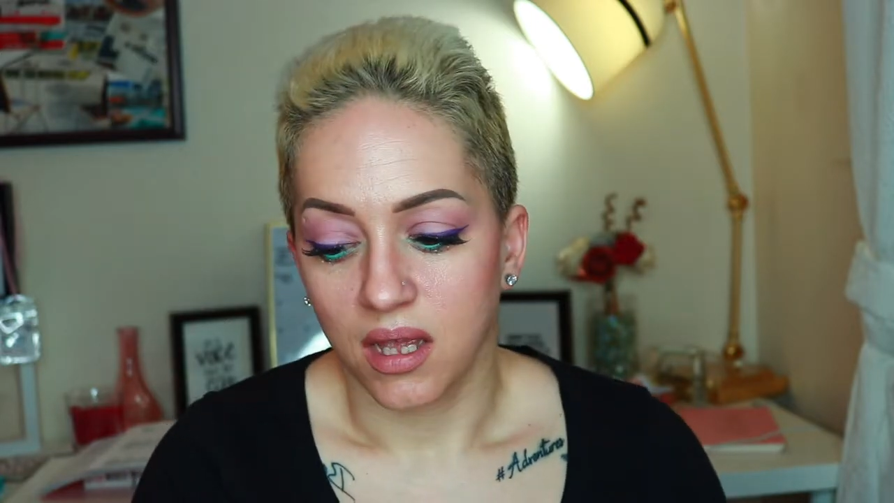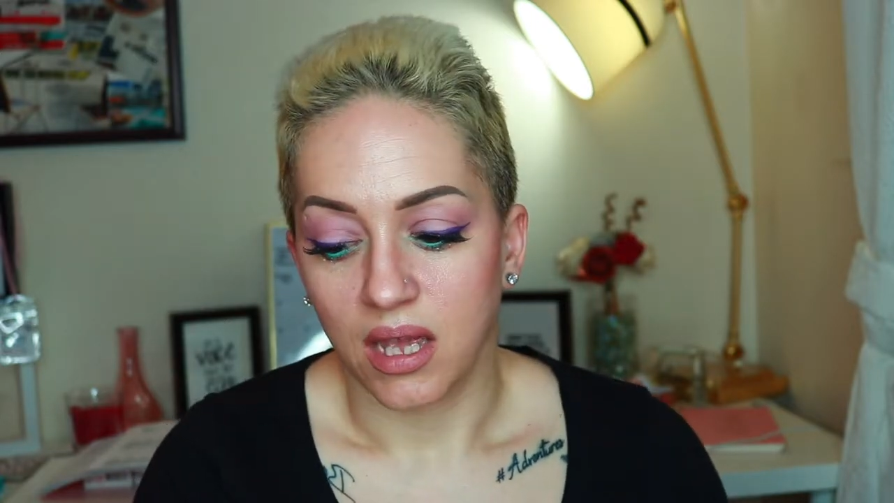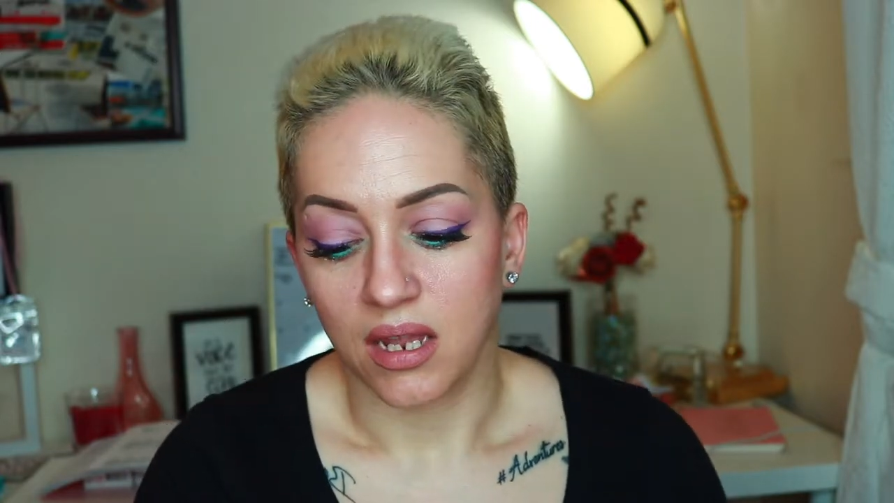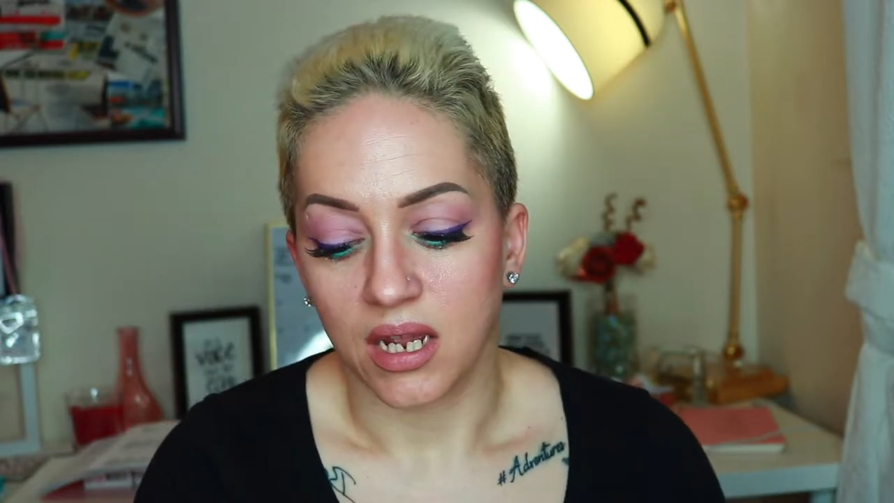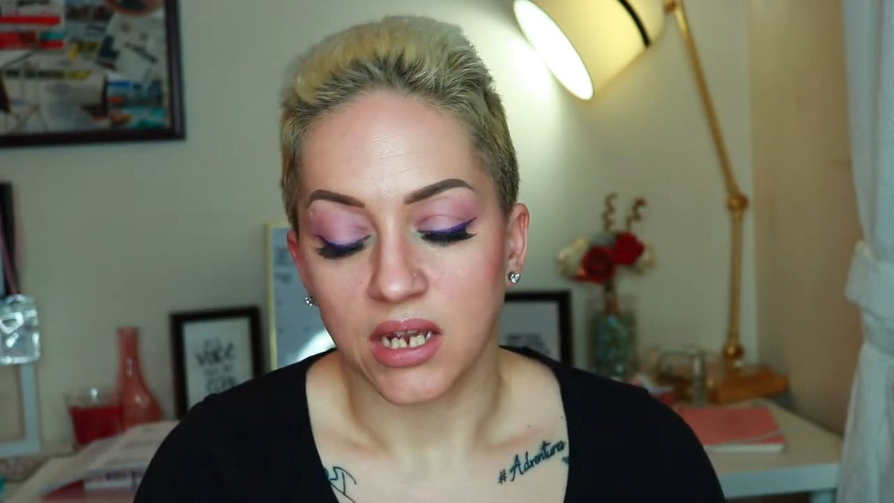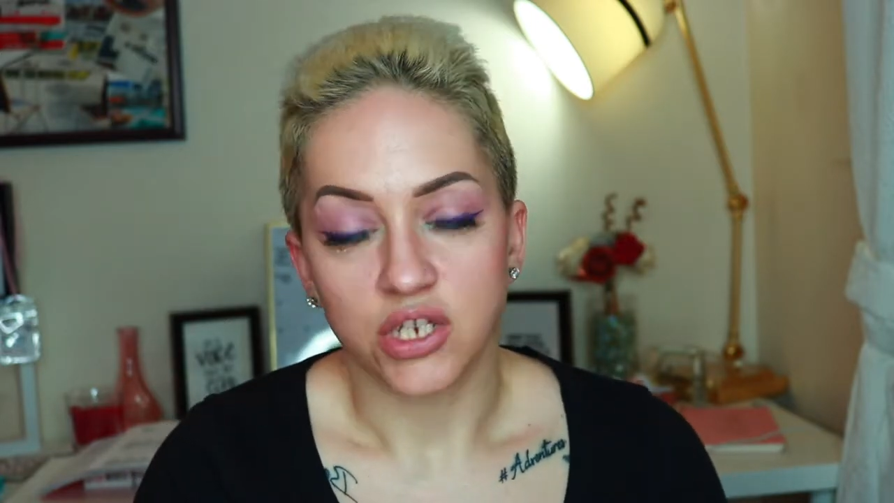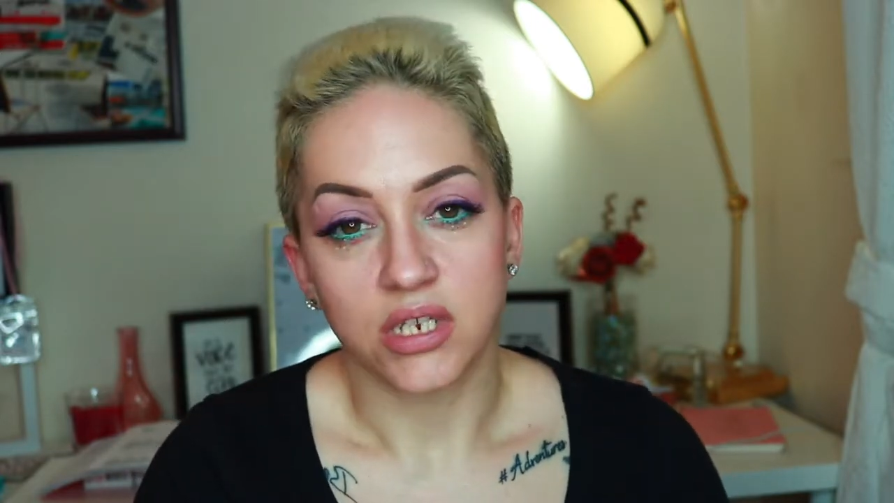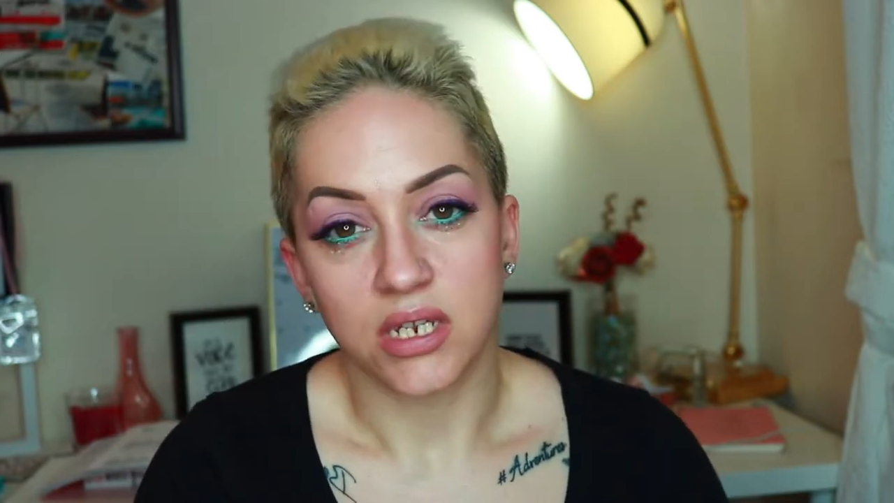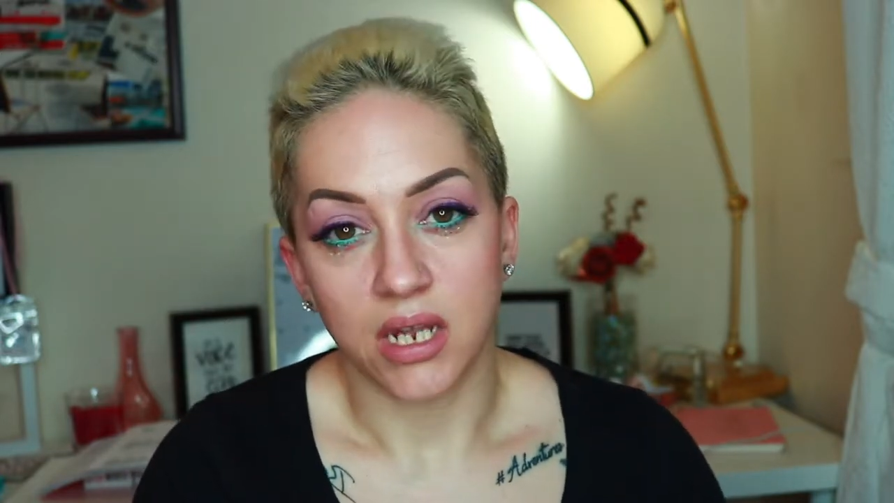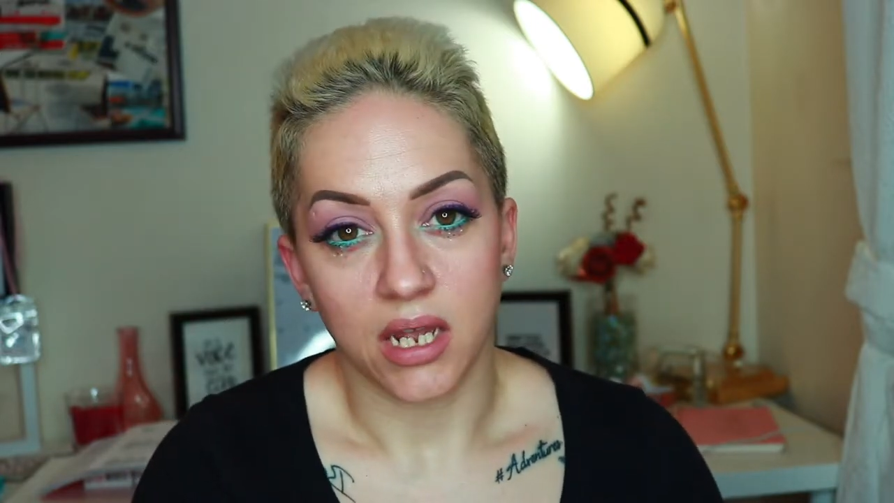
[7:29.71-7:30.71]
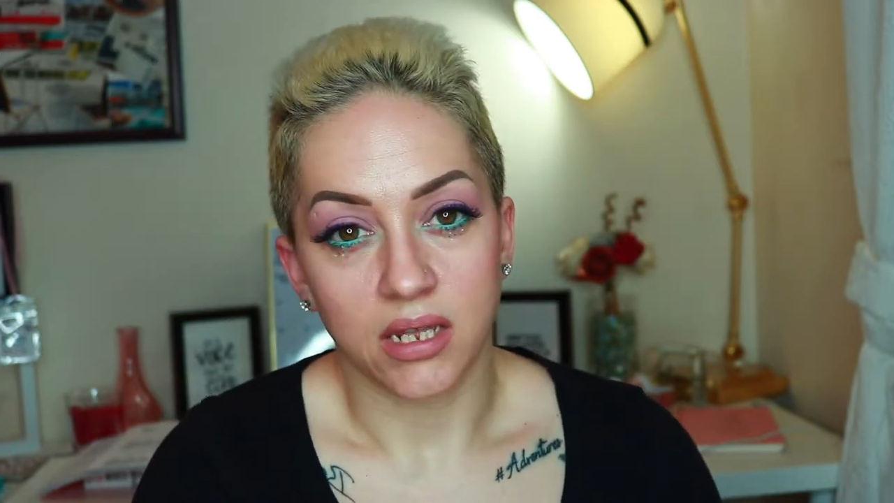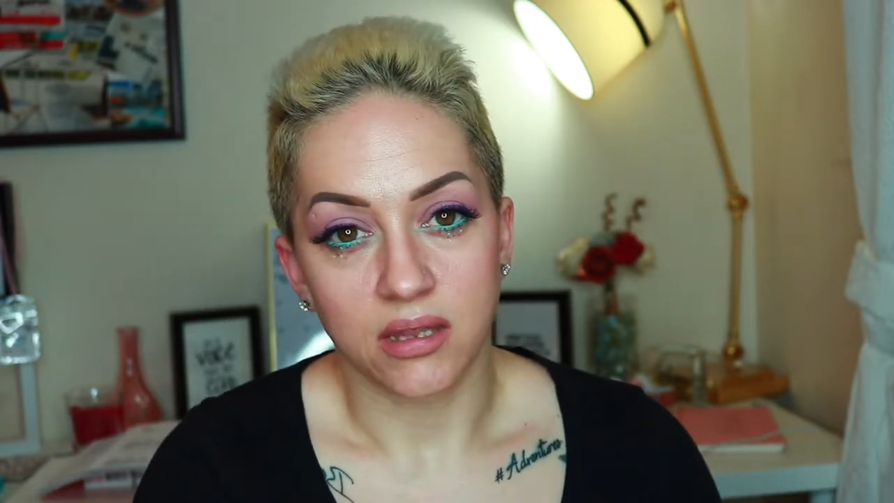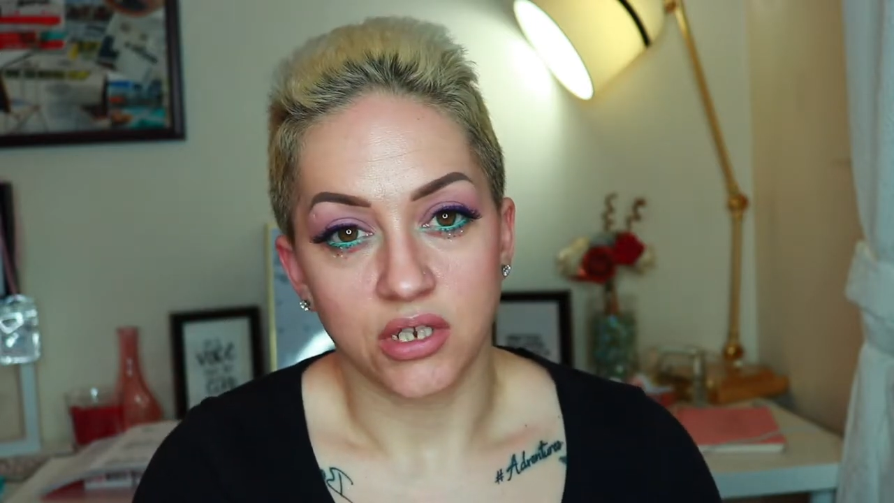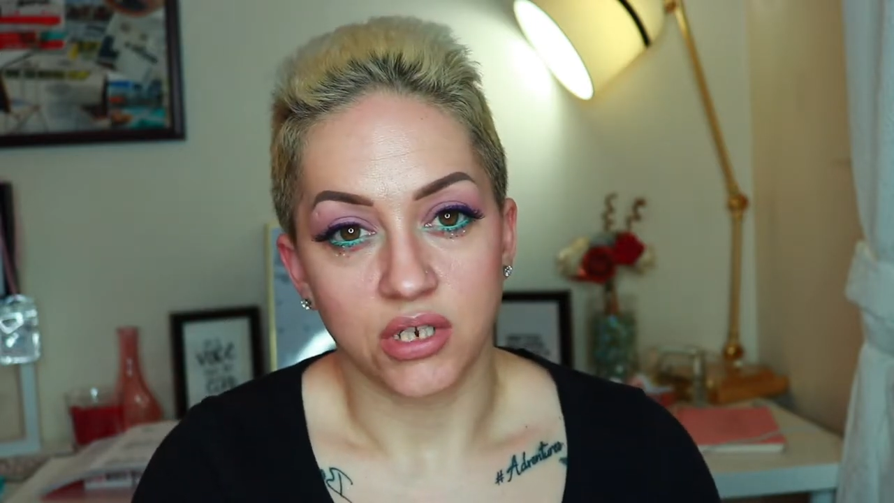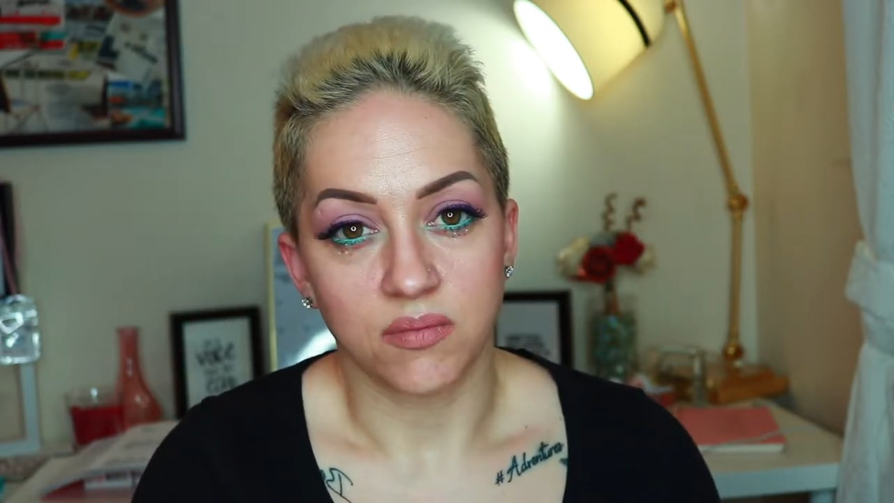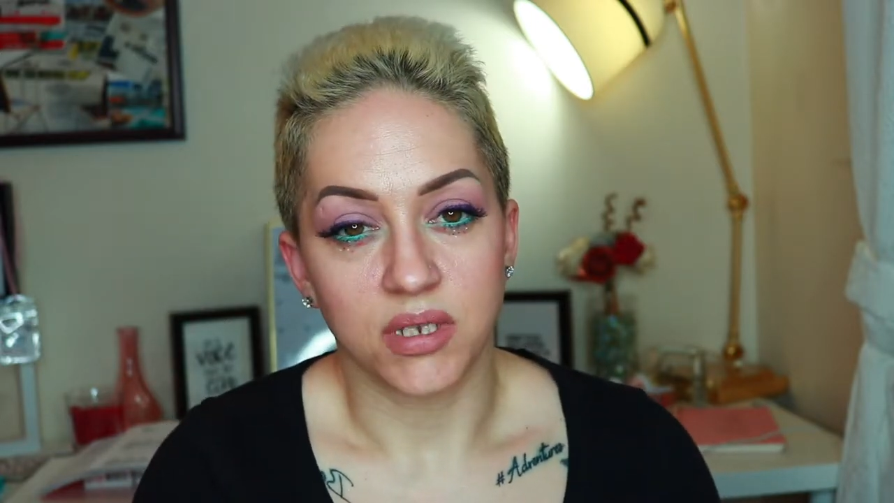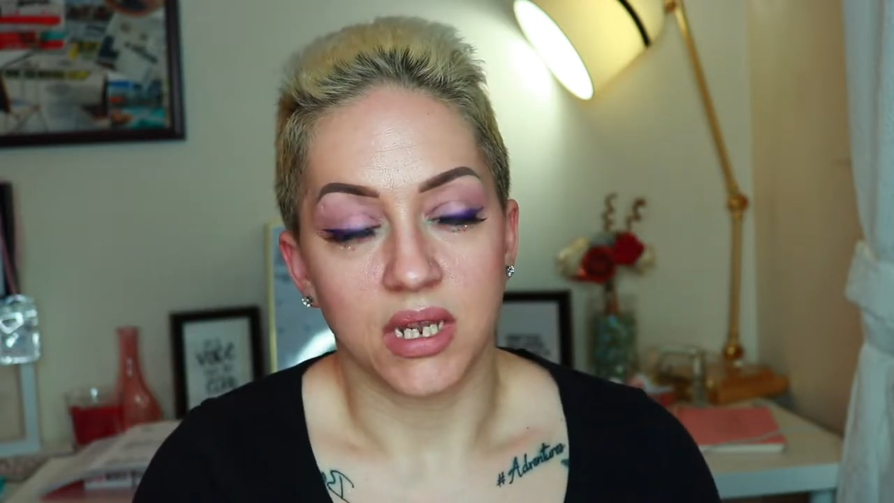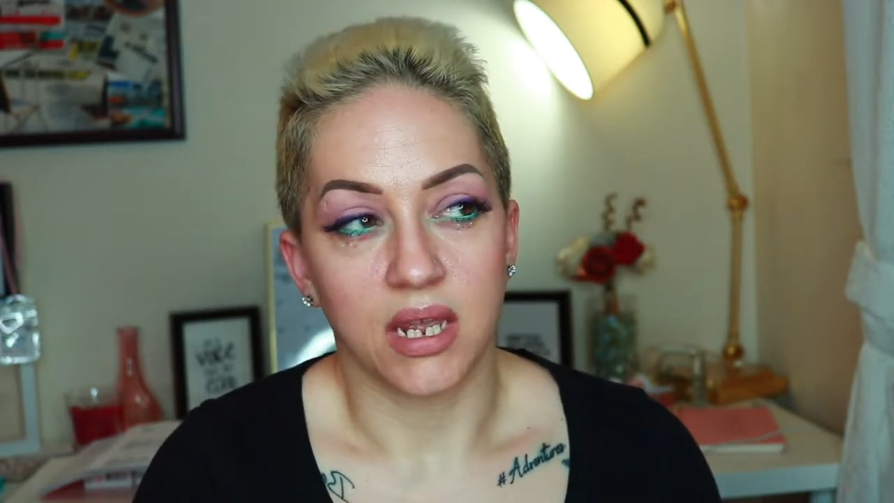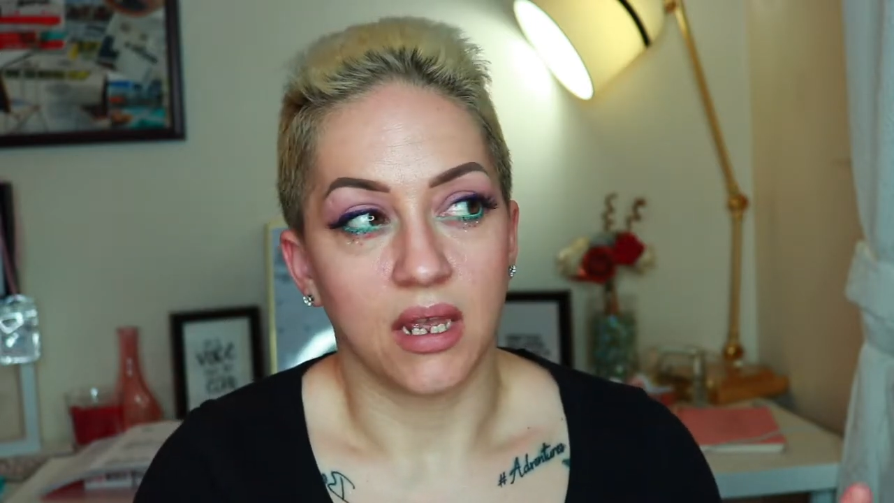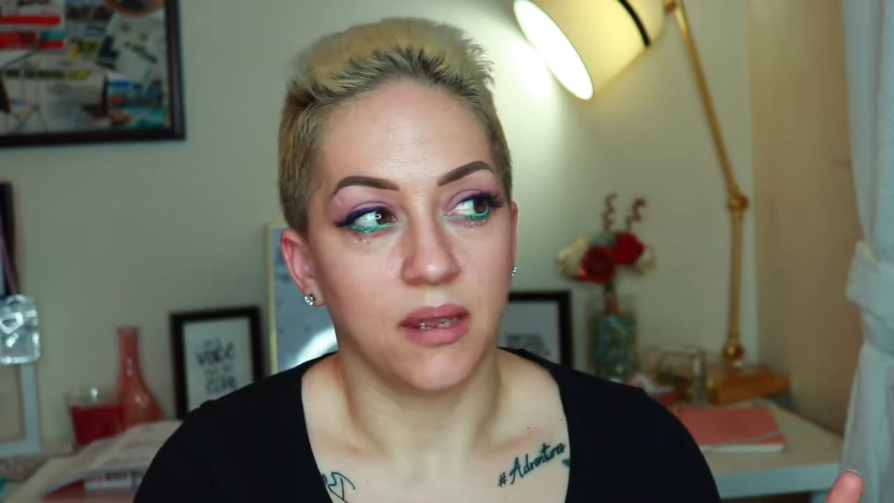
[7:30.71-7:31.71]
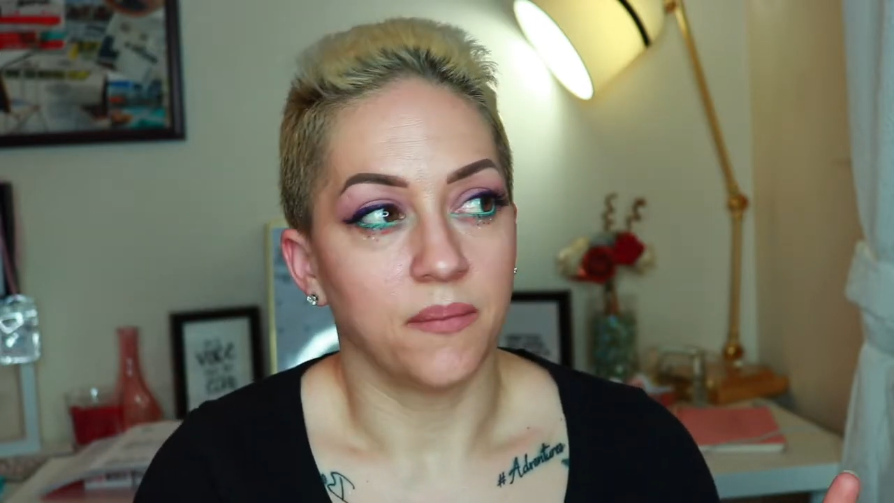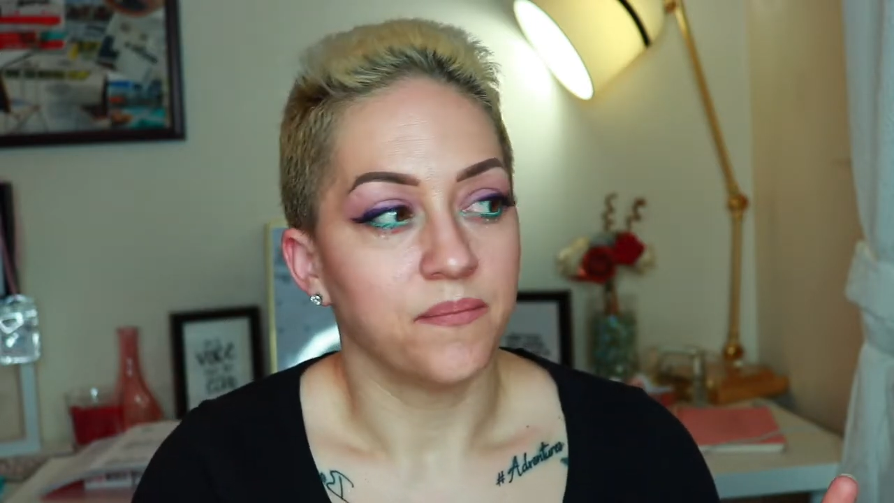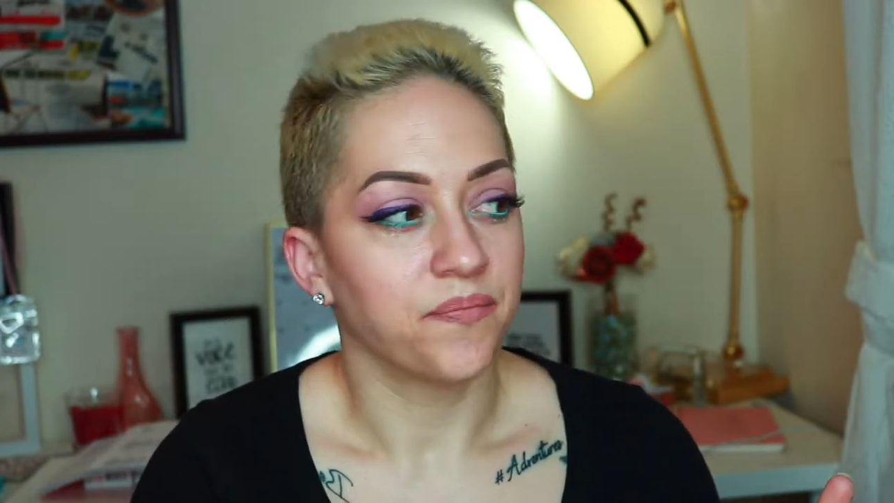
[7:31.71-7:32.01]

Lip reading: and I actually did not hit the gym today.